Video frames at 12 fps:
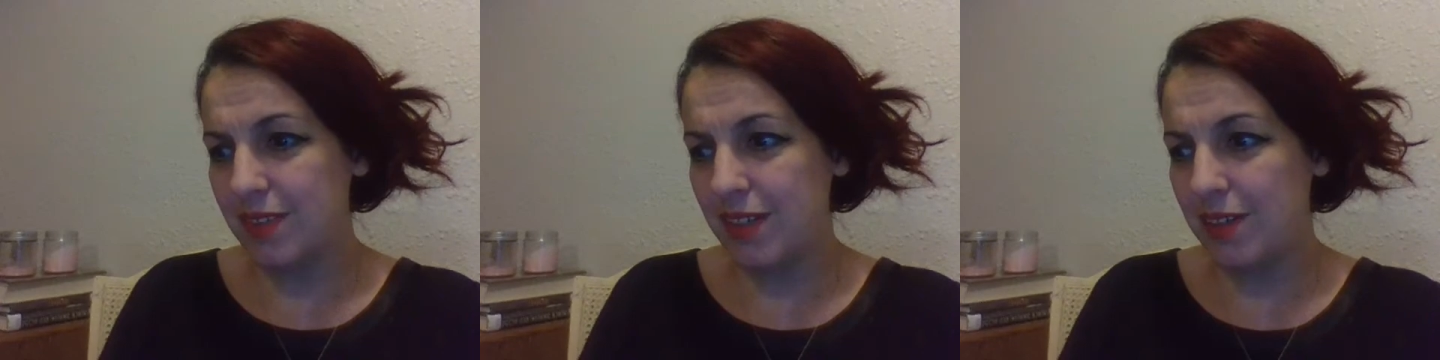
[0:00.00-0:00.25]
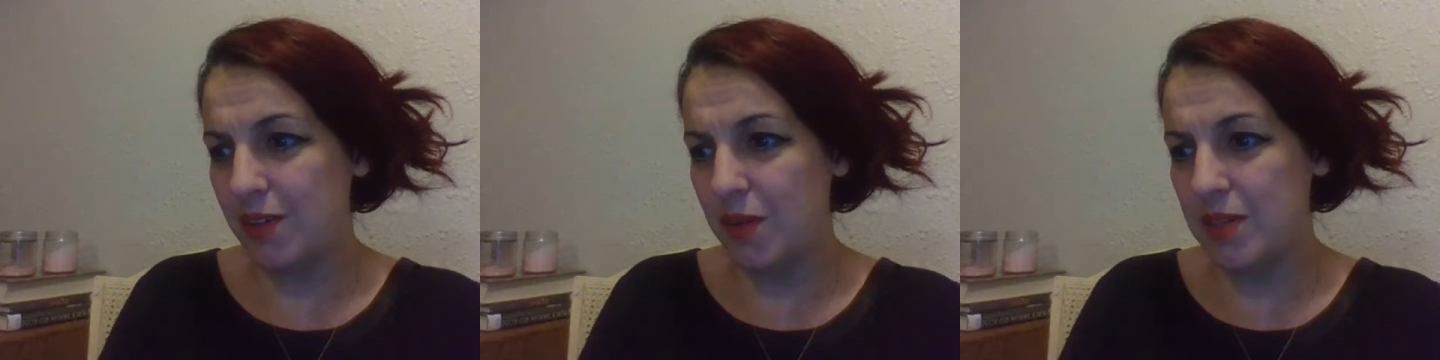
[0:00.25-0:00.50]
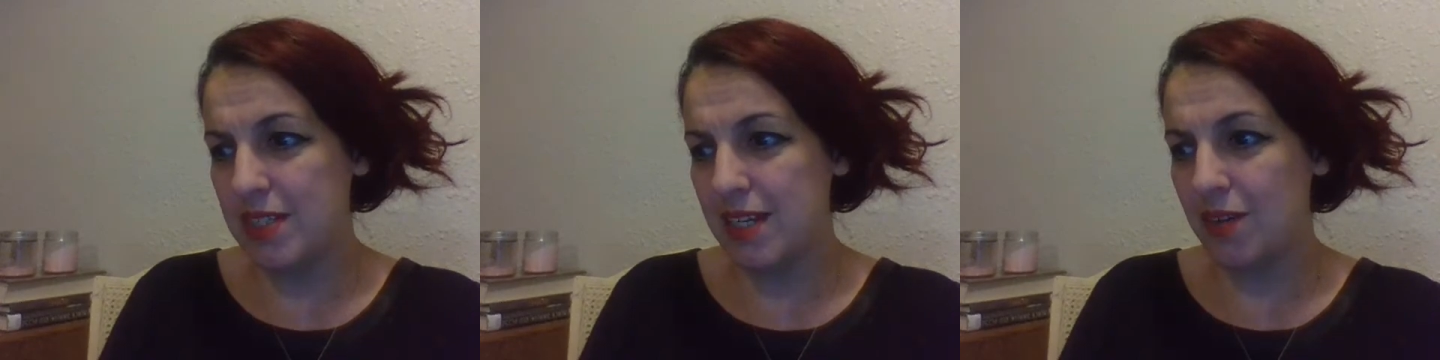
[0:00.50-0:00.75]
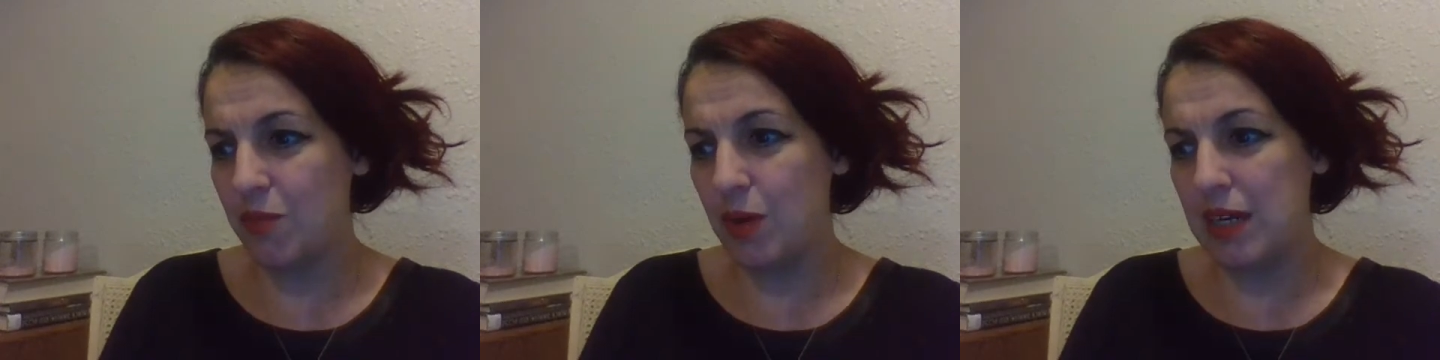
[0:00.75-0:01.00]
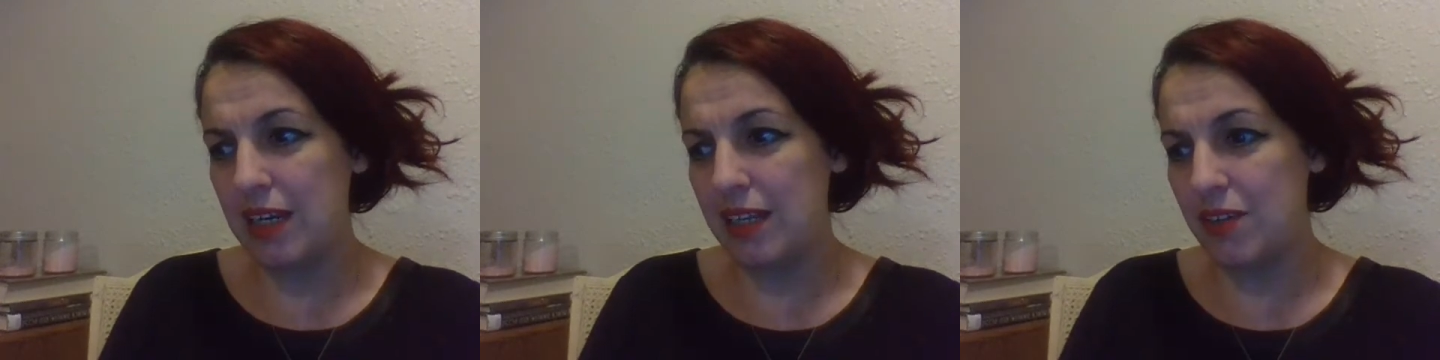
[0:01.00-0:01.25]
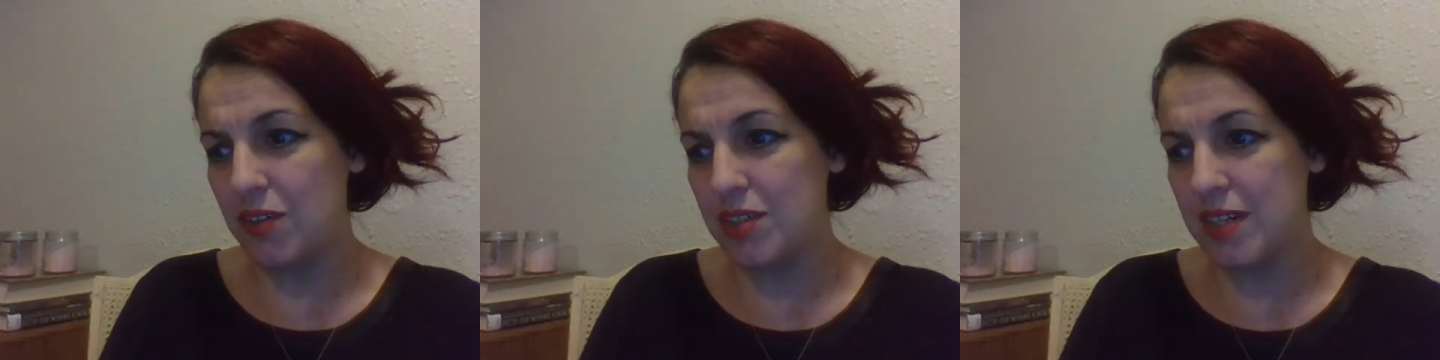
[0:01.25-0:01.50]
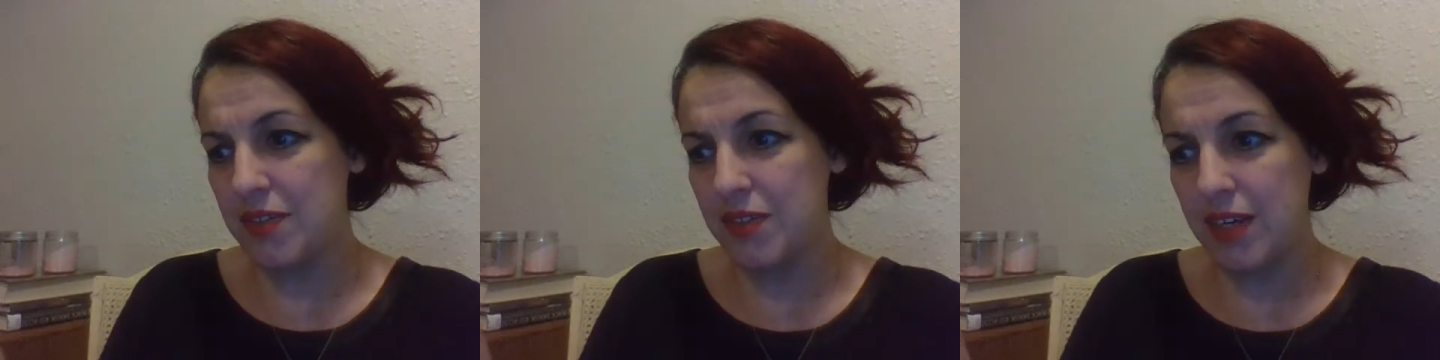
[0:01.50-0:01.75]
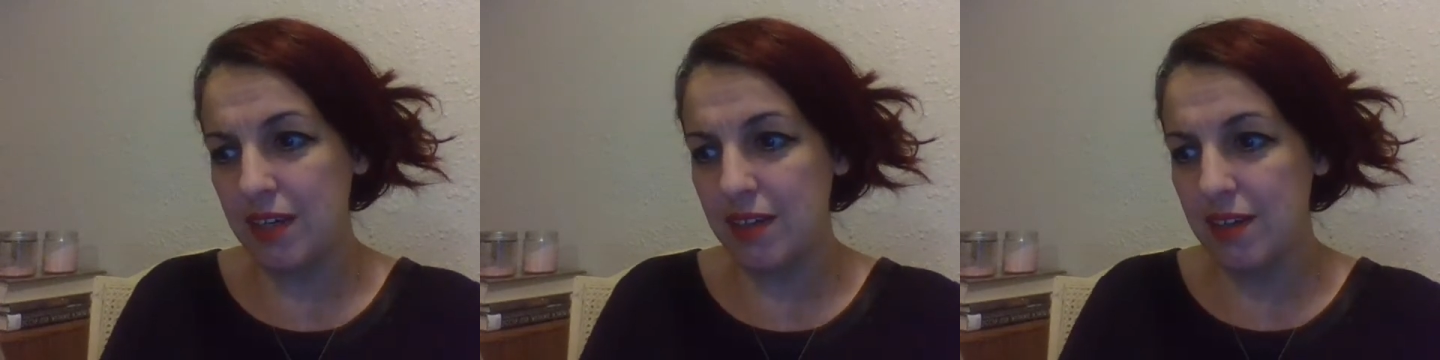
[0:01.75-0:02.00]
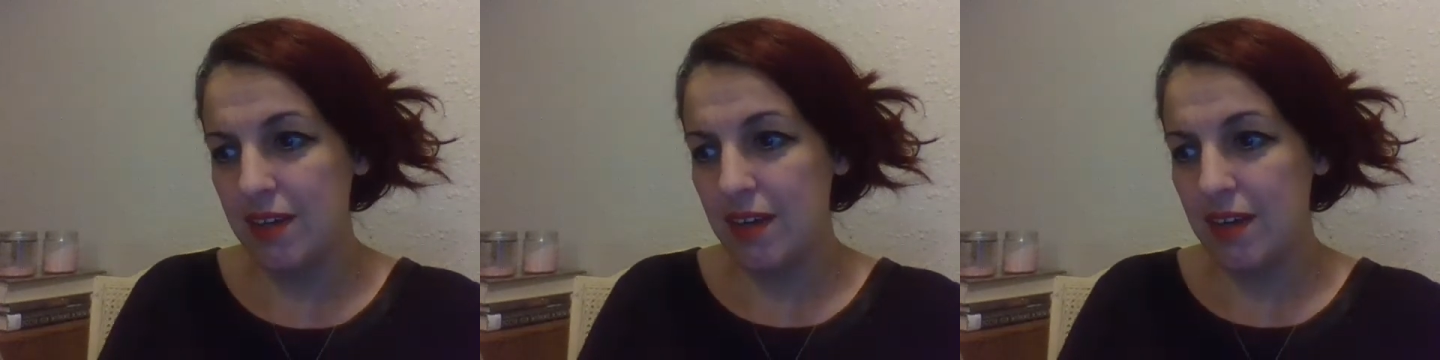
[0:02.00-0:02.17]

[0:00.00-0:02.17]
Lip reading: it's like, really, there's nothing.